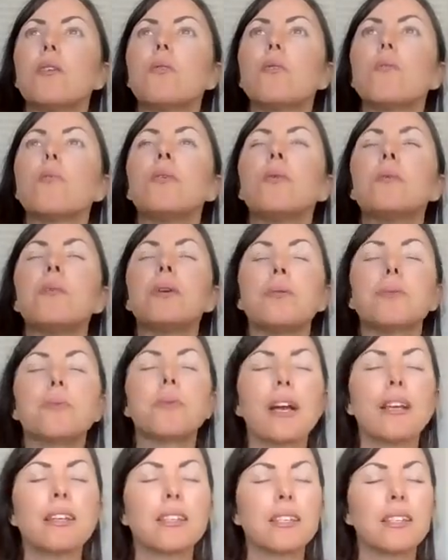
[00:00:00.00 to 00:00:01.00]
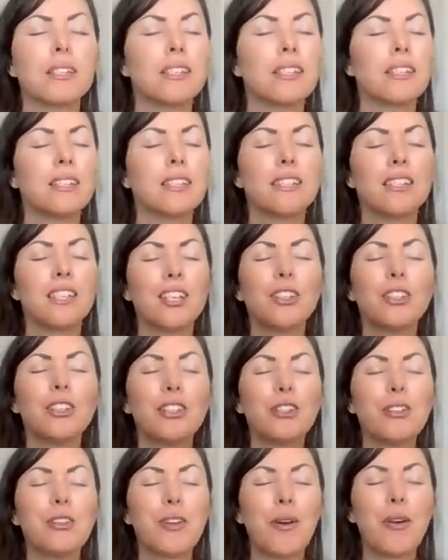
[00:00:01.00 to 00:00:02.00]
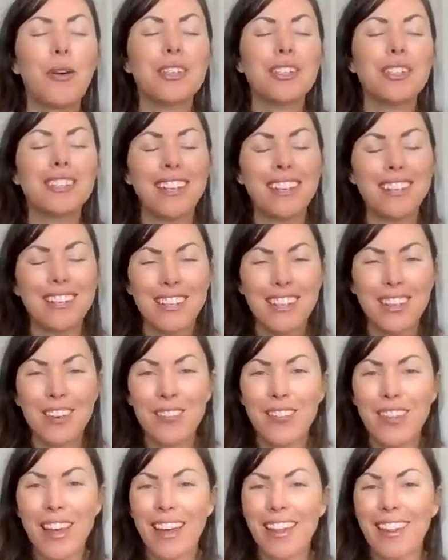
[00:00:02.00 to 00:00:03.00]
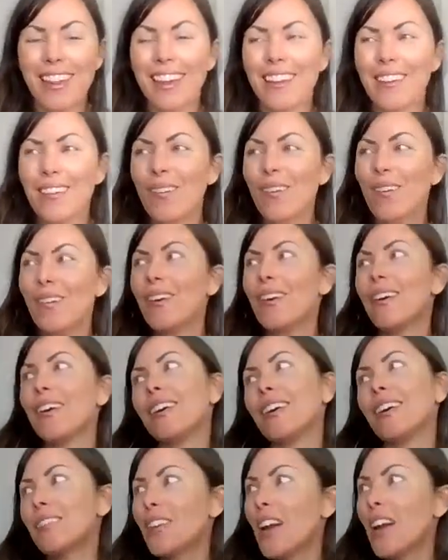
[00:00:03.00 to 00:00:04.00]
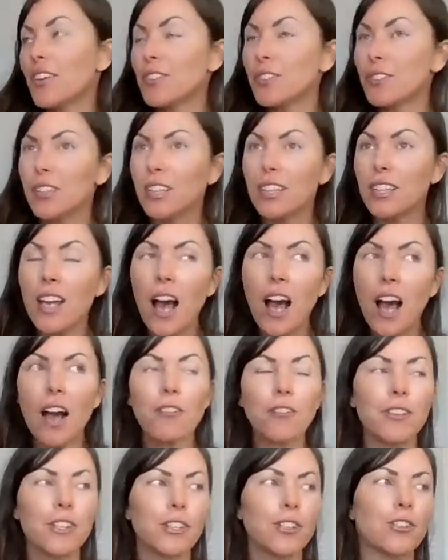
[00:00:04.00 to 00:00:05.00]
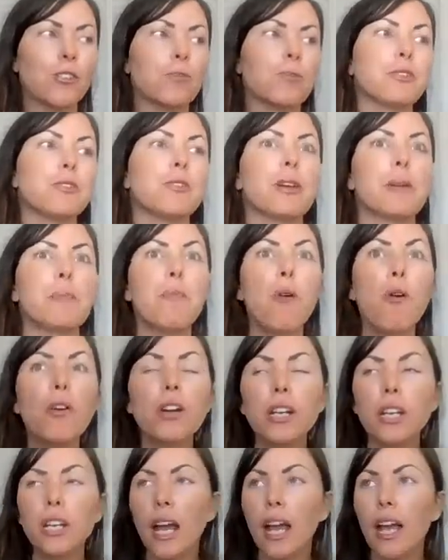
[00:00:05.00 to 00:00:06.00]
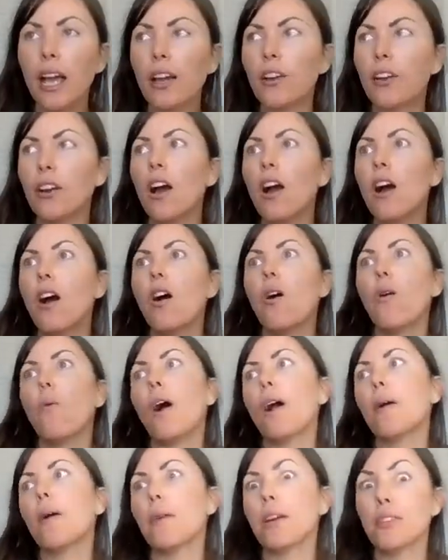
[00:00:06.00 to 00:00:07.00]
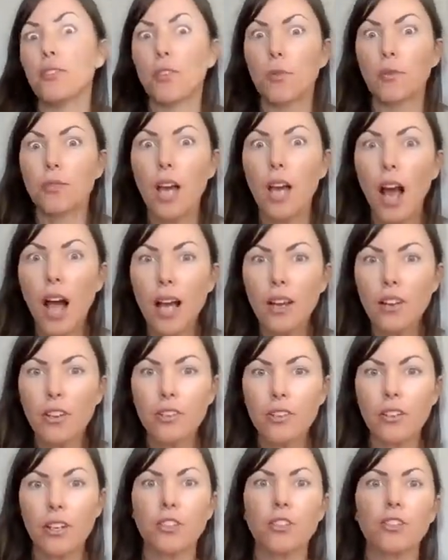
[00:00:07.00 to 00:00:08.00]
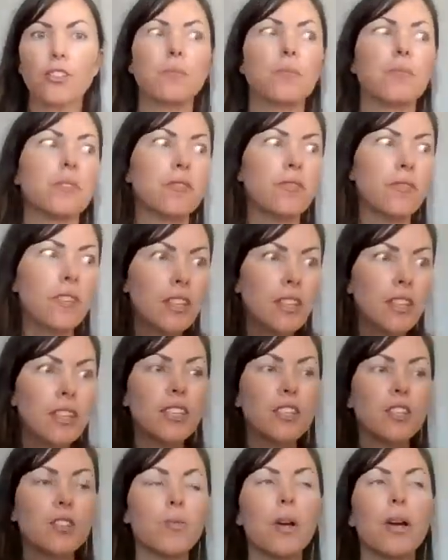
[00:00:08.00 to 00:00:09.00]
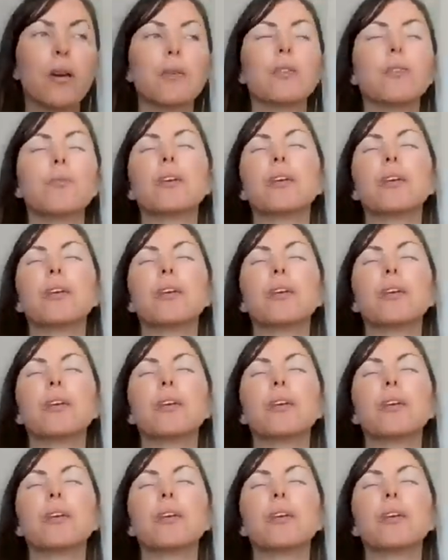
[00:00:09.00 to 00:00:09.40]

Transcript: when we rest, it's still, you know, this idea of that, like, oh, I'm not doing enough, I should be doing more today, or why am I so tired, or I should be feeling this way. You know, we